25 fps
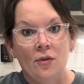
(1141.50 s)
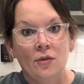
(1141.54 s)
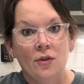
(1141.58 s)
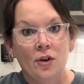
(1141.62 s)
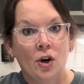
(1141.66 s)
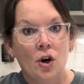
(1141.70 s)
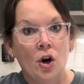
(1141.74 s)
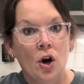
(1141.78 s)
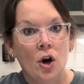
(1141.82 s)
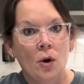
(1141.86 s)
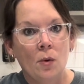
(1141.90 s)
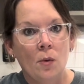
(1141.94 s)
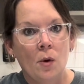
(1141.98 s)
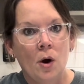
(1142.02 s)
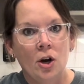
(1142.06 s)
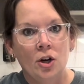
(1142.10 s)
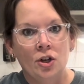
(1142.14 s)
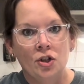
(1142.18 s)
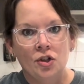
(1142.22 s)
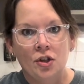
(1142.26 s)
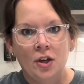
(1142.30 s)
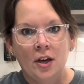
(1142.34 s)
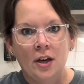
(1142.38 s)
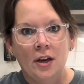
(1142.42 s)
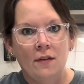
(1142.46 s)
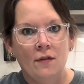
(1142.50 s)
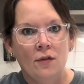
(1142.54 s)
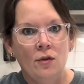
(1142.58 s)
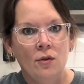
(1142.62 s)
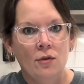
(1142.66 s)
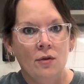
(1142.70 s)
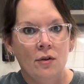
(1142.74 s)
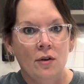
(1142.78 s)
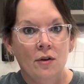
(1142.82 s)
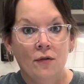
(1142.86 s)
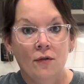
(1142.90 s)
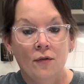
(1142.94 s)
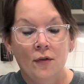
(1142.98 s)
the car wash, they give you
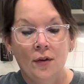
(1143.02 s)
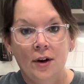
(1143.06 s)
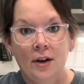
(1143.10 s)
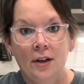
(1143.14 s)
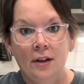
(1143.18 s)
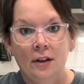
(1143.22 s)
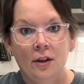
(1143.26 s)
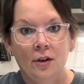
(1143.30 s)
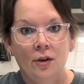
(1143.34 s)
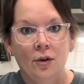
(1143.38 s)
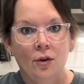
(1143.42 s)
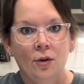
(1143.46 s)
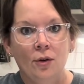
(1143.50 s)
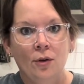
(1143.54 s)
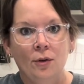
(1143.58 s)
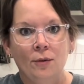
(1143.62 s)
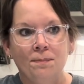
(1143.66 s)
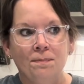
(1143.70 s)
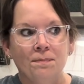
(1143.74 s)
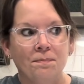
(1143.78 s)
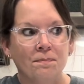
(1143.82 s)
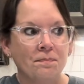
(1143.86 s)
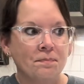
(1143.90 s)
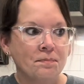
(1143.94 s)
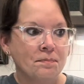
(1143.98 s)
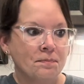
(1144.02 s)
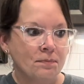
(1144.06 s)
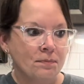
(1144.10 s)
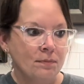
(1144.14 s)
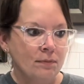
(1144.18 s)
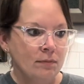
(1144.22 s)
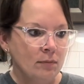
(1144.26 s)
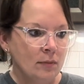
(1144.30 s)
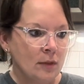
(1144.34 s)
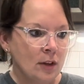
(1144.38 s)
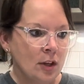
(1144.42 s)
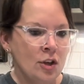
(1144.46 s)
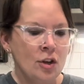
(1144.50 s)
the free little,
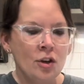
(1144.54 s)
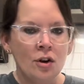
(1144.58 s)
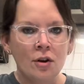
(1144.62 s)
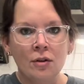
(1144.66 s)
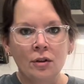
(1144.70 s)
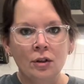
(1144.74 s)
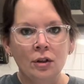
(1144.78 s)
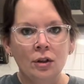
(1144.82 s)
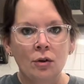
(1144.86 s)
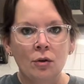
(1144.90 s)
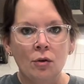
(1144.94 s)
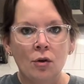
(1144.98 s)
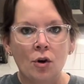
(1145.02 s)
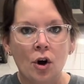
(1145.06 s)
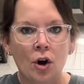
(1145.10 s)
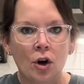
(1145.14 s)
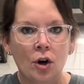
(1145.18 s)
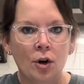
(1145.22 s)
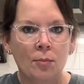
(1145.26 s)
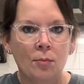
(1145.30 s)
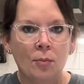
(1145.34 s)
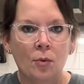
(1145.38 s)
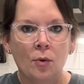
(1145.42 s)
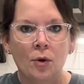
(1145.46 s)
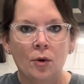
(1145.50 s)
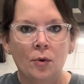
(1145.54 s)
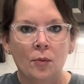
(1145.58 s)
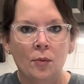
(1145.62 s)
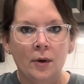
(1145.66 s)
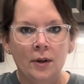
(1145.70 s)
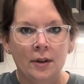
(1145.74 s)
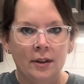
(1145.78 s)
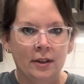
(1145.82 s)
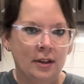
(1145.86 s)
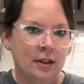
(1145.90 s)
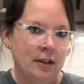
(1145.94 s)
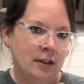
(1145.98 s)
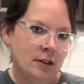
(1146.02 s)
you know, the little cardboard
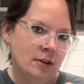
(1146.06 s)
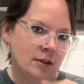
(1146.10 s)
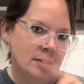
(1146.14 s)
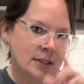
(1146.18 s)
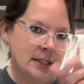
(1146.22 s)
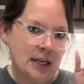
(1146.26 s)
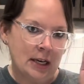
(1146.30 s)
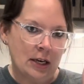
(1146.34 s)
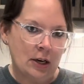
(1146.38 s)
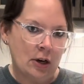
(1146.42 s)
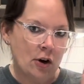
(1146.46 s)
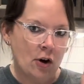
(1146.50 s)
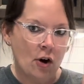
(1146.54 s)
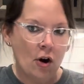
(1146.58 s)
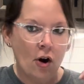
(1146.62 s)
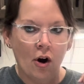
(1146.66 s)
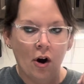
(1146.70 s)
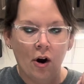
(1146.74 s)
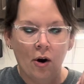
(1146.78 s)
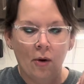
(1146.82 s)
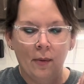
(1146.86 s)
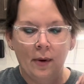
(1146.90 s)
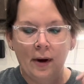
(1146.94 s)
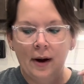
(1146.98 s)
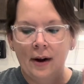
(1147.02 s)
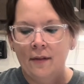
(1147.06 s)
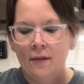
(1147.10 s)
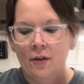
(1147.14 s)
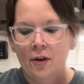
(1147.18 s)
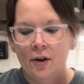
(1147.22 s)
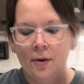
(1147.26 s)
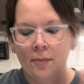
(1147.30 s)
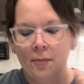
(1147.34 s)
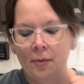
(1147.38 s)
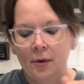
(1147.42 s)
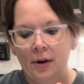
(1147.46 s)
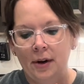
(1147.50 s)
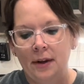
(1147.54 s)
one that looks like a car or whatever to
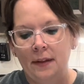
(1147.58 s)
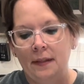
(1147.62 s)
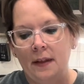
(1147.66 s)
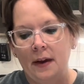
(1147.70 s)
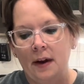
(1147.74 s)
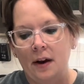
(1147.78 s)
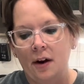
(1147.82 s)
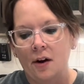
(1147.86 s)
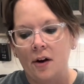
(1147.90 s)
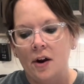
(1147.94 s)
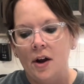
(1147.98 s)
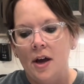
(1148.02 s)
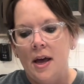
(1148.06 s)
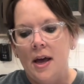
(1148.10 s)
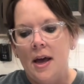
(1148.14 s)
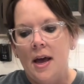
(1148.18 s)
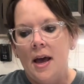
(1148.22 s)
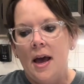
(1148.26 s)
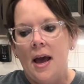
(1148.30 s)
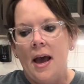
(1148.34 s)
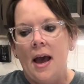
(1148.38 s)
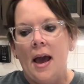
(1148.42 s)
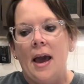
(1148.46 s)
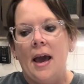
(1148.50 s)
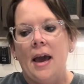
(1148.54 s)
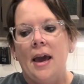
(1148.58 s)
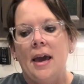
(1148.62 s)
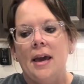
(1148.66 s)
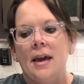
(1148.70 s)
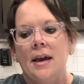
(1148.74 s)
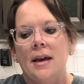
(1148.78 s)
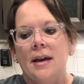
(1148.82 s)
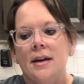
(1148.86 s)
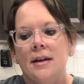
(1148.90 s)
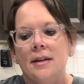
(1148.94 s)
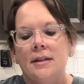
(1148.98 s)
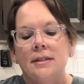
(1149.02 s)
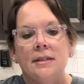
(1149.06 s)
put in there.
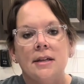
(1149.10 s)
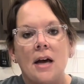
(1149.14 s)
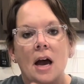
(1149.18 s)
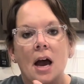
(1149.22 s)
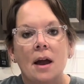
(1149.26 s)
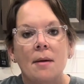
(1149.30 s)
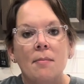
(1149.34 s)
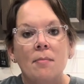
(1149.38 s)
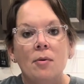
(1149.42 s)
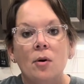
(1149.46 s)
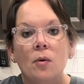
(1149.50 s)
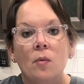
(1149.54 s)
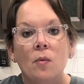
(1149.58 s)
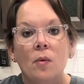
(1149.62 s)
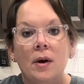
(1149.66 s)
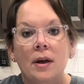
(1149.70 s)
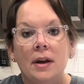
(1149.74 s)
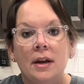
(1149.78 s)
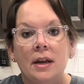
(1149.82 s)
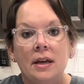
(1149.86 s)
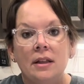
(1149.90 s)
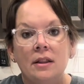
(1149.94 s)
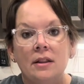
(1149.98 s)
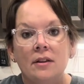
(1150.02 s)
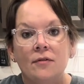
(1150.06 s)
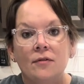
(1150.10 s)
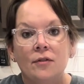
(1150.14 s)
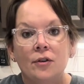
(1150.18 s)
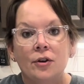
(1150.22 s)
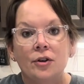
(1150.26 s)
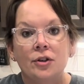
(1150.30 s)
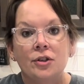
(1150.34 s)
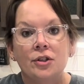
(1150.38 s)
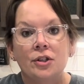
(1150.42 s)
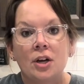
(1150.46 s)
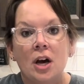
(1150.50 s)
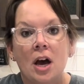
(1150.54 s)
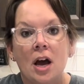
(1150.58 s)
And I put one in the
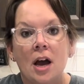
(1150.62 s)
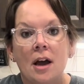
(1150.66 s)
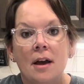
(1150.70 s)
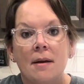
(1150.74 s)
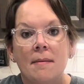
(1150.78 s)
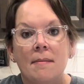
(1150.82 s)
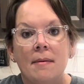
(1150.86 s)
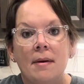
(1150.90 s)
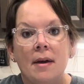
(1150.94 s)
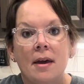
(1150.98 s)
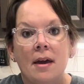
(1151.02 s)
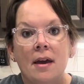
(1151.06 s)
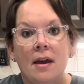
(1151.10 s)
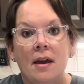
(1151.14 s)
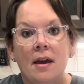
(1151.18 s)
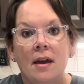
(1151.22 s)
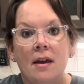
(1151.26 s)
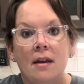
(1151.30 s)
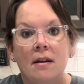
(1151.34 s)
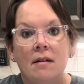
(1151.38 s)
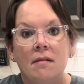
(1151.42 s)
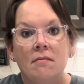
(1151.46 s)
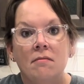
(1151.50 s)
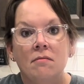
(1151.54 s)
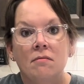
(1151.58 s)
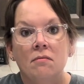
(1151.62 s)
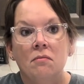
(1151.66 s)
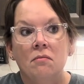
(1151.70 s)
first time and